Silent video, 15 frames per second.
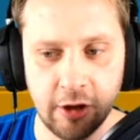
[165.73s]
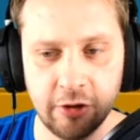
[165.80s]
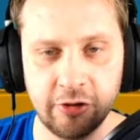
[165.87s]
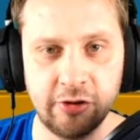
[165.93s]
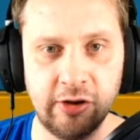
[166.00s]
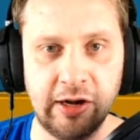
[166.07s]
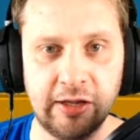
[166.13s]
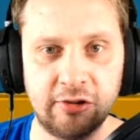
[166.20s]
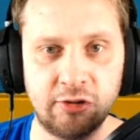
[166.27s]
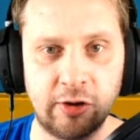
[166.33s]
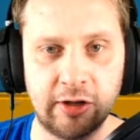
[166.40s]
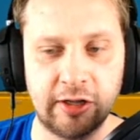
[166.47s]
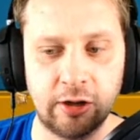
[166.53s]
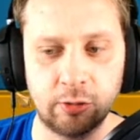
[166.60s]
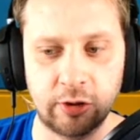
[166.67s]
So let's try
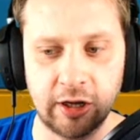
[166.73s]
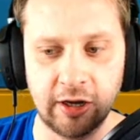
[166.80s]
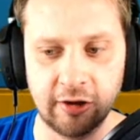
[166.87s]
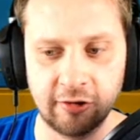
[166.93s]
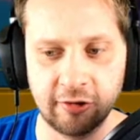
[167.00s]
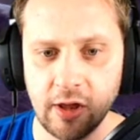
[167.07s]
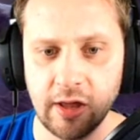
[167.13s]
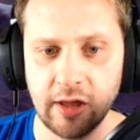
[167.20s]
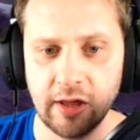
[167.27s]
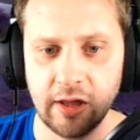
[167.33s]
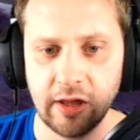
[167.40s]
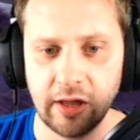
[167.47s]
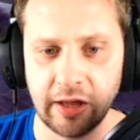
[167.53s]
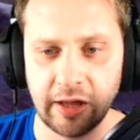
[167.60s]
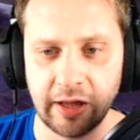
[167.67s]
it out, guys.
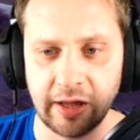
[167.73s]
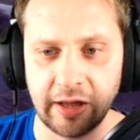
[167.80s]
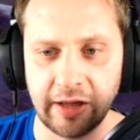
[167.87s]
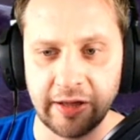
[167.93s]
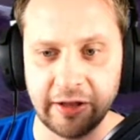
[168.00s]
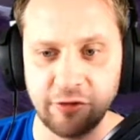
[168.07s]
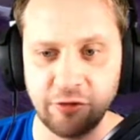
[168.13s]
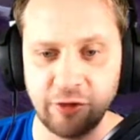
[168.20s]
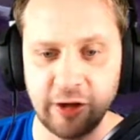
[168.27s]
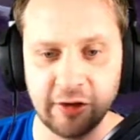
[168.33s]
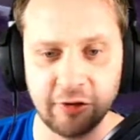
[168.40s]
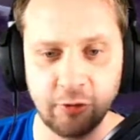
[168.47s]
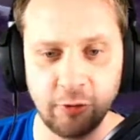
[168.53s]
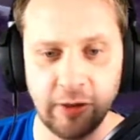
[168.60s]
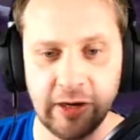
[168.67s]
It
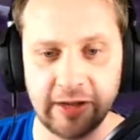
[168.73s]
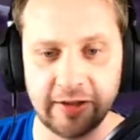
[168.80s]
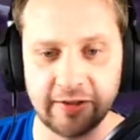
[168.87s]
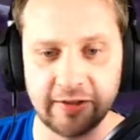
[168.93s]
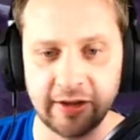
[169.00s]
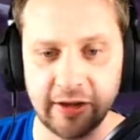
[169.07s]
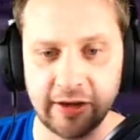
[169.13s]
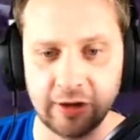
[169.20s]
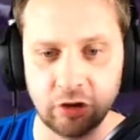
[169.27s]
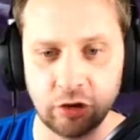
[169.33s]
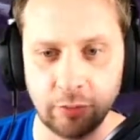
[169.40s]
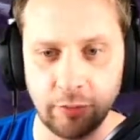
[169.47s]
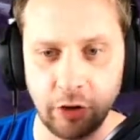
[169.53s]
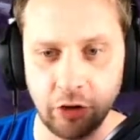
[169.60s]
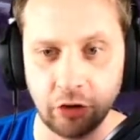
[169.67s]
feels really exciting, to
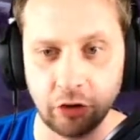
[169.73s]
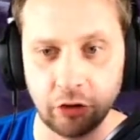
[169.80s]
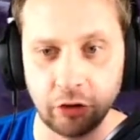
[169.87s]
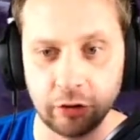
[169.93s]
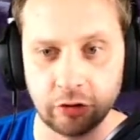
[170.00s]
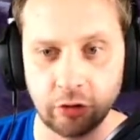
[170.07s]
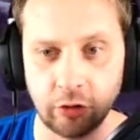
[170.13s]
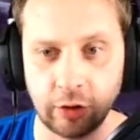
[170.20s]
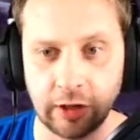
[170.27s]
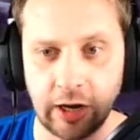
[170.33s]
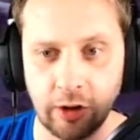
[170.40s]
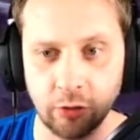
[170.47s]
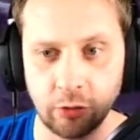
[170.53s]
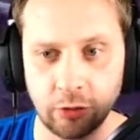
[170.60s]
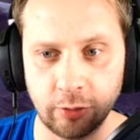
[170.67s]
be honest, to just try
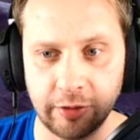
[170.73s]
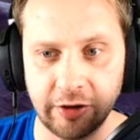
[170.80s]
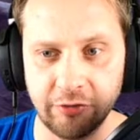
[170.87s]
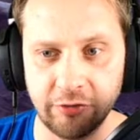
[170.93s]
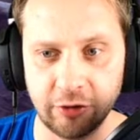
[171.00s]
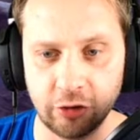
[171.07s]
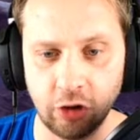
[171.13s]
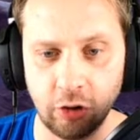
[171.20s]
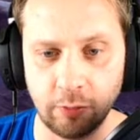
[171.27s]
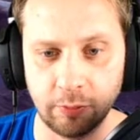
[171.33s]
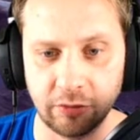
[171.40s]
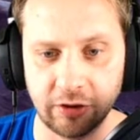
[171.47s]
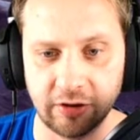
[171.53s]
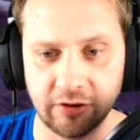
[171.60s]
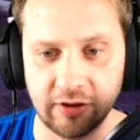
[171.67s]
out some different
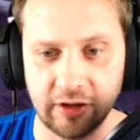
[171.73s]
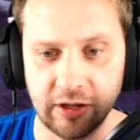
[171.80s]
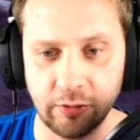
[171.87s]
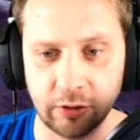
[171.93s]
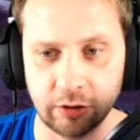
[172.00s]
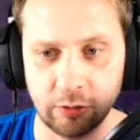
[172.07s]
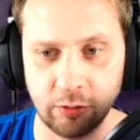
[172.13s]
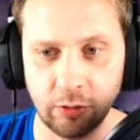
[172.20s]
comps and see what